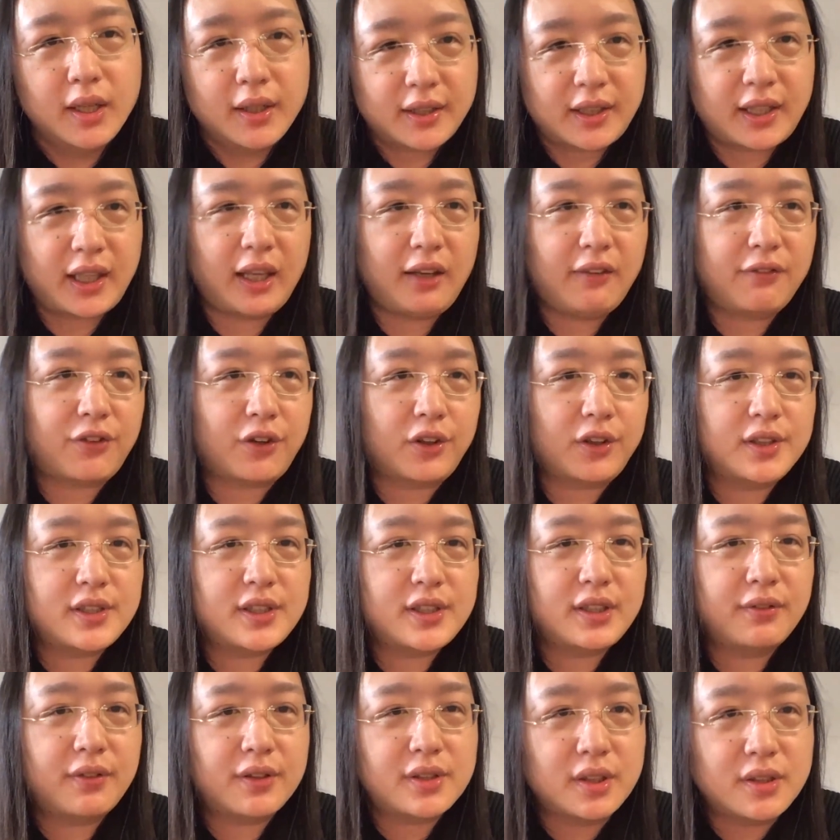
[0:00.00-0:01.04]
came from the
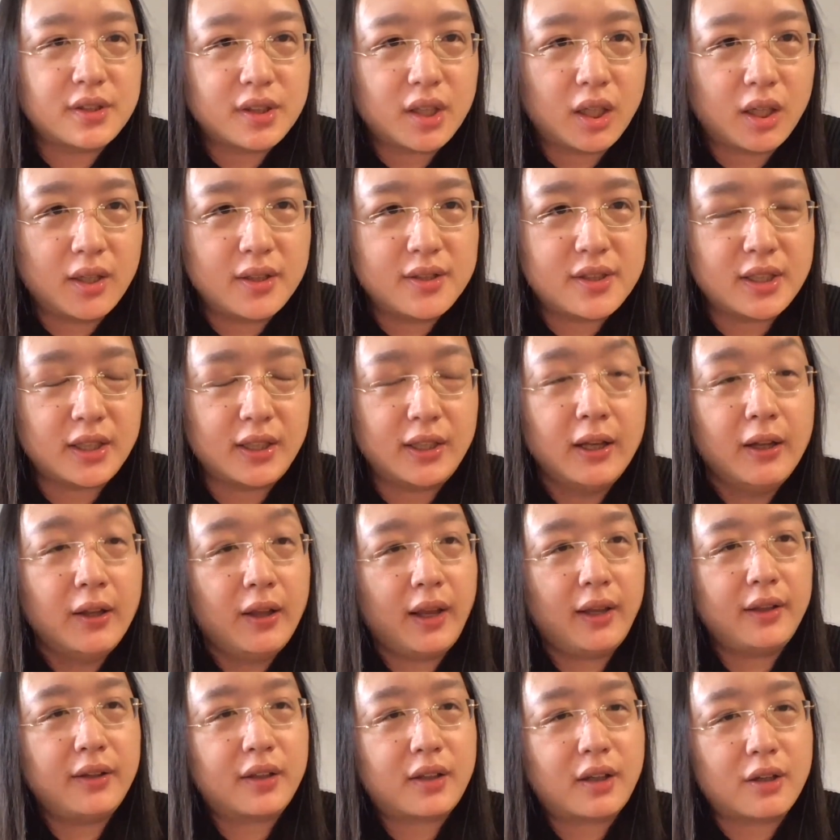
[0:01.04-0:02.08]
civil society,
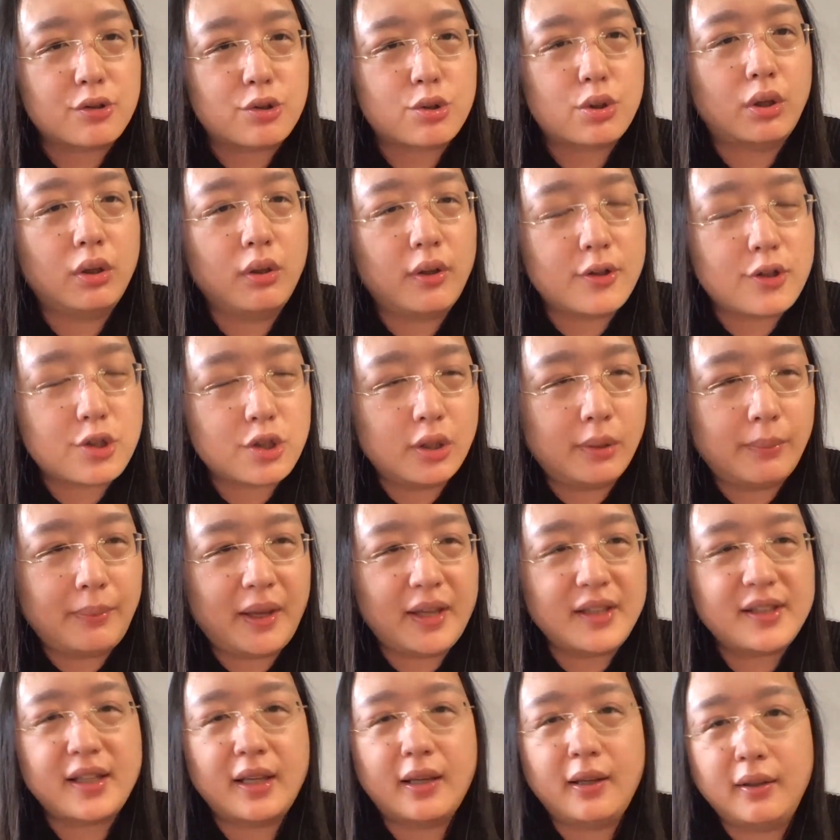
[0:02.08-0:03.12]
and the controllership,
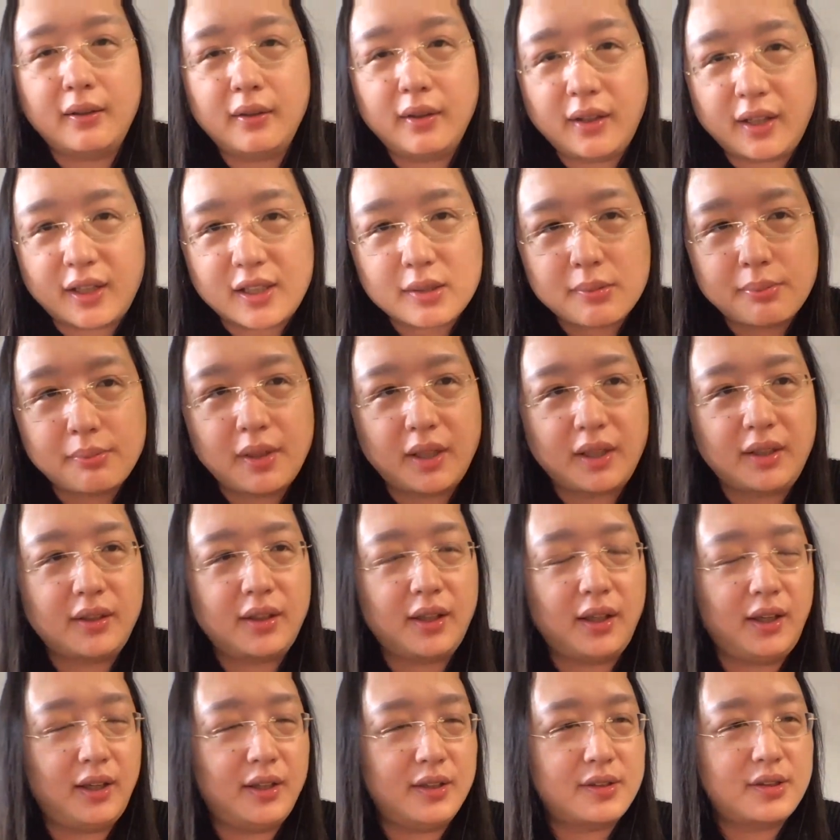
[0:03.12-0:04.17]
as I explained,
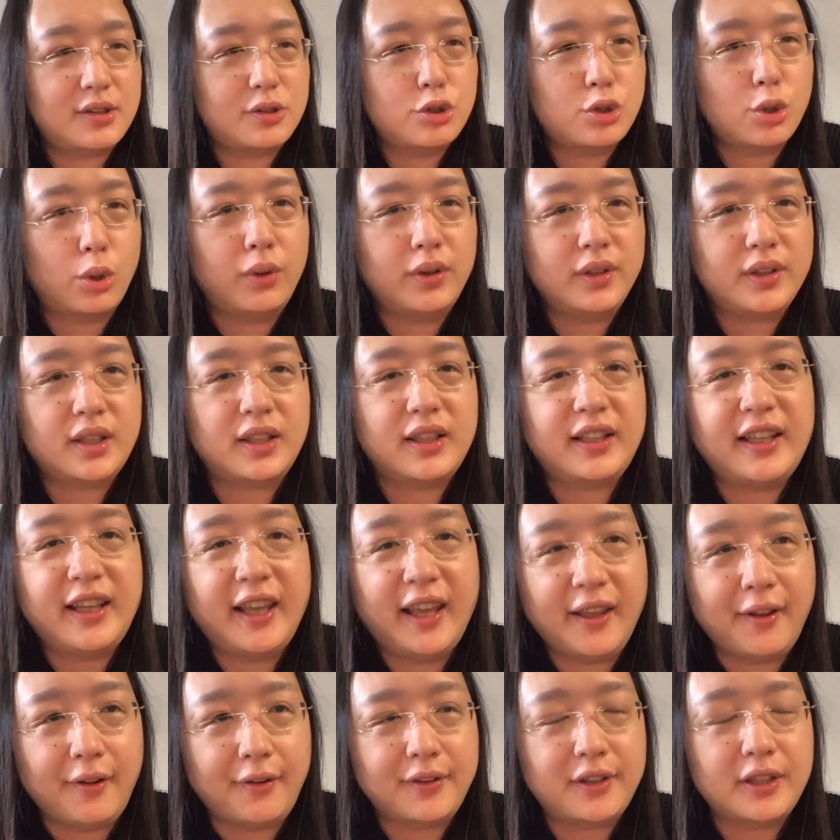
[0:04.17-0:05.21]
is jointly
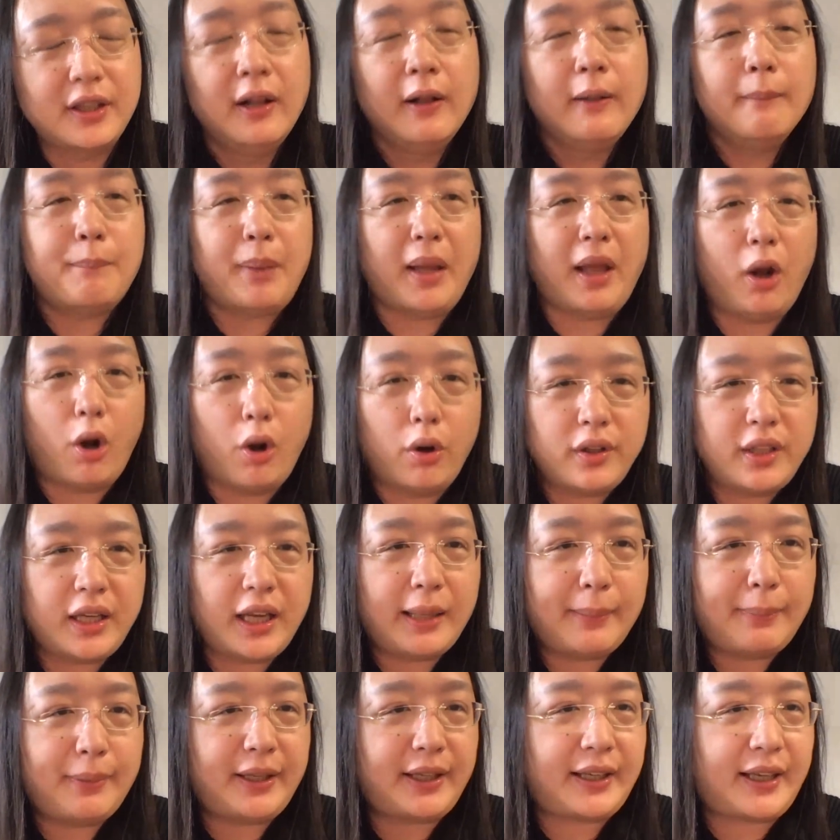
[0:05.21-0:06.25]
held by all the
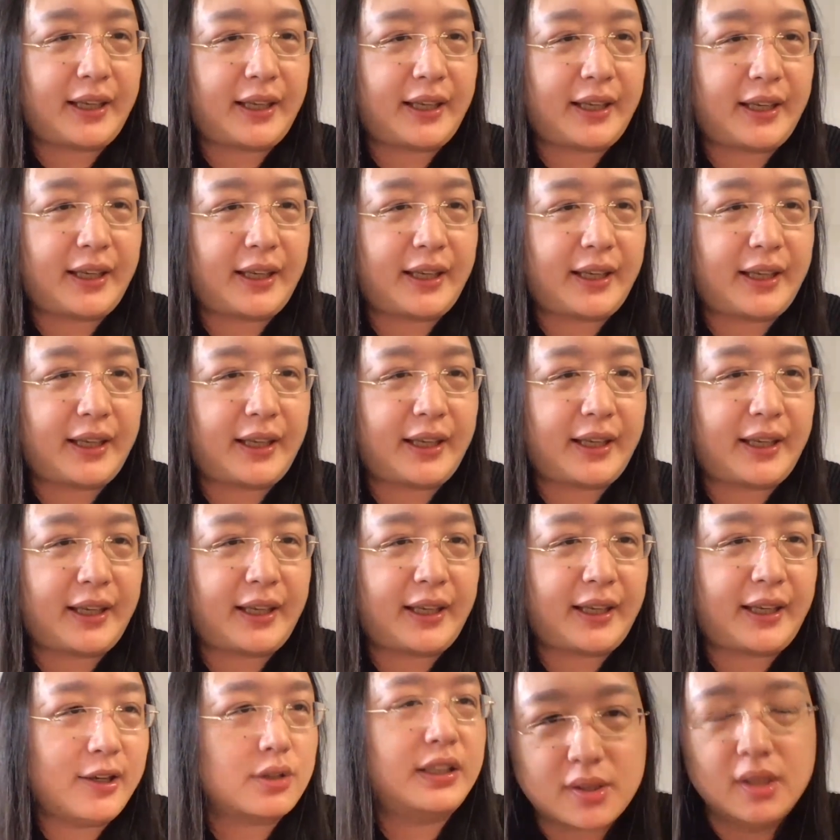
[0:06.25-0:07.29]
application
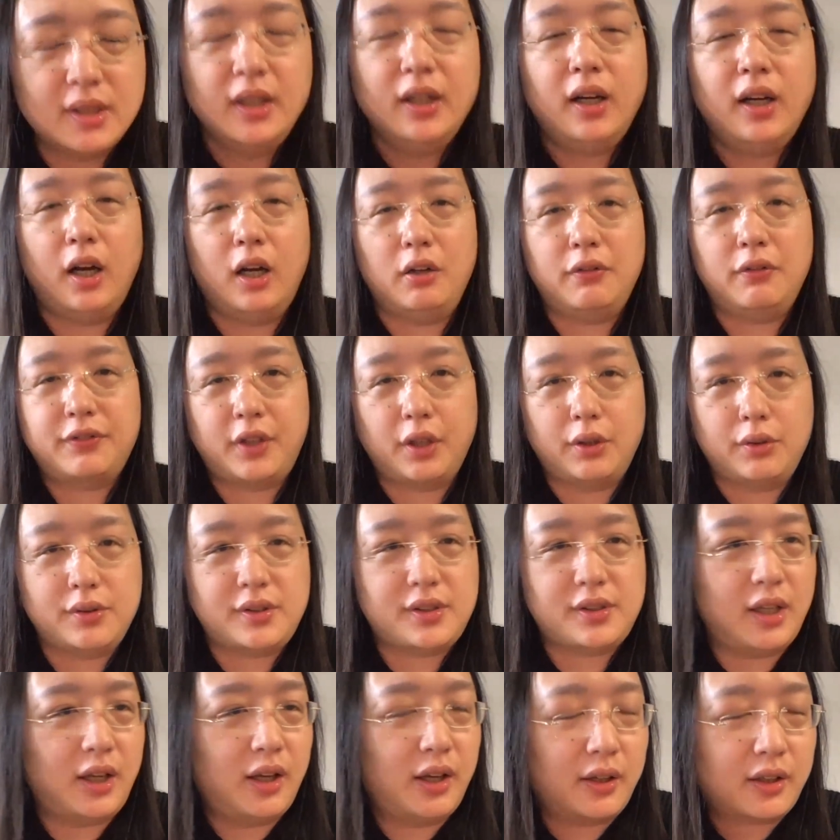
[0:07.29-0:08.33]
developers of those
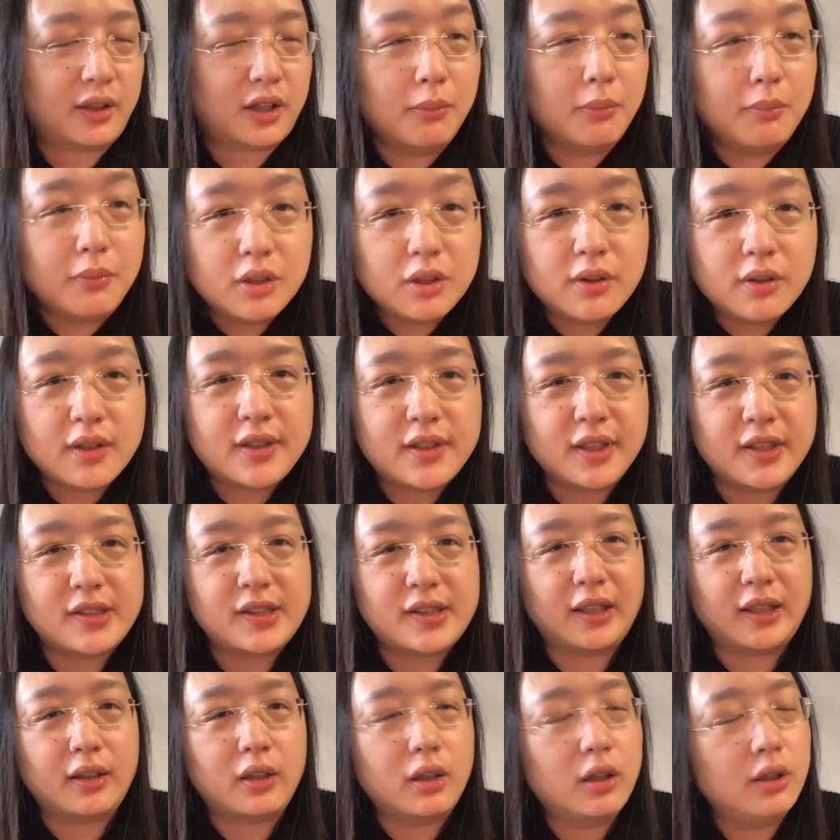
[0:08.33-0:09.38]
communities,
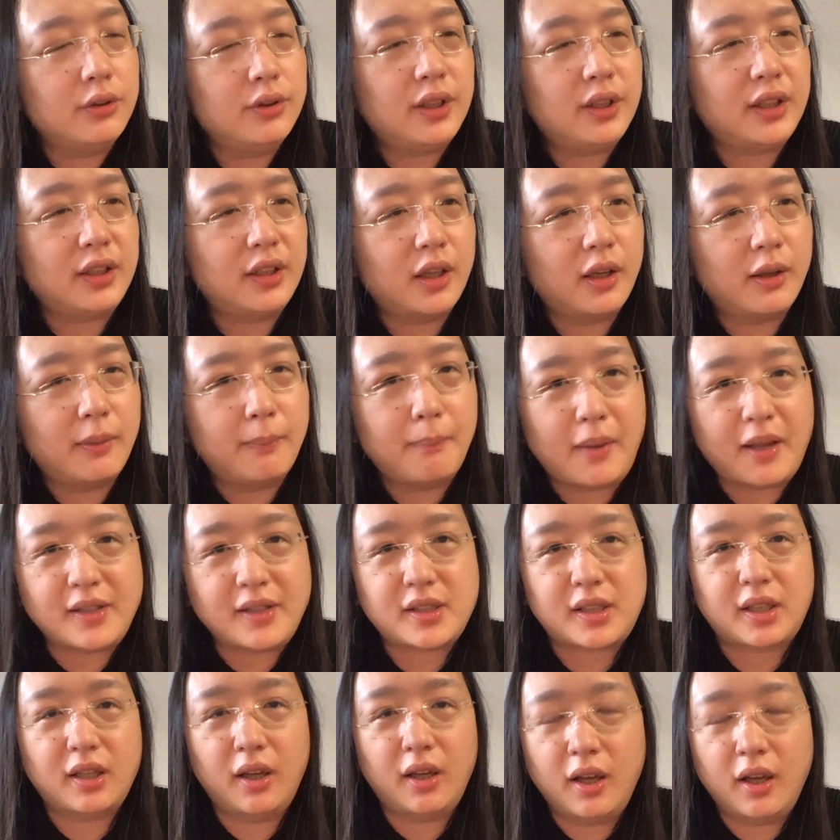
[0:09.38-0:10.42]
including the
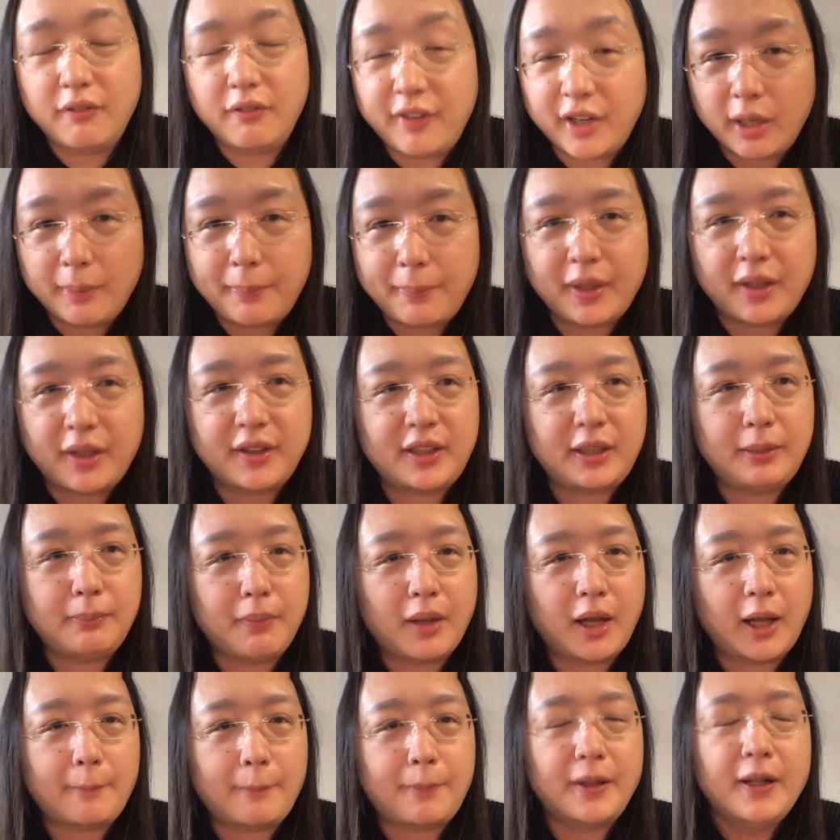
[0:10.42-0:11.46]
mask availability
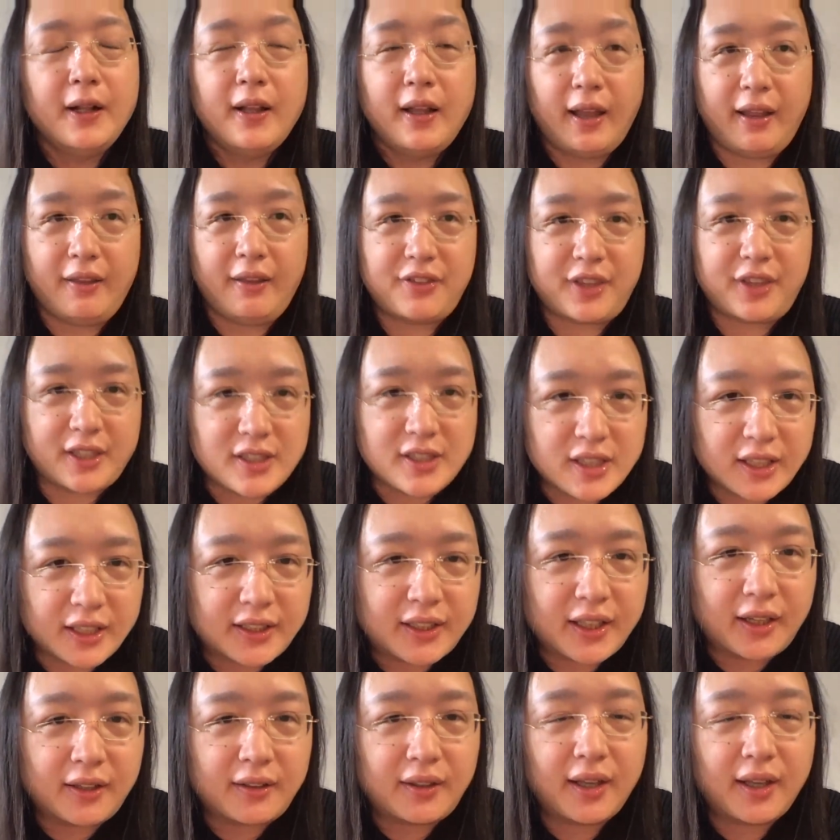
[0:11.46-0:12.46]
map and things like that.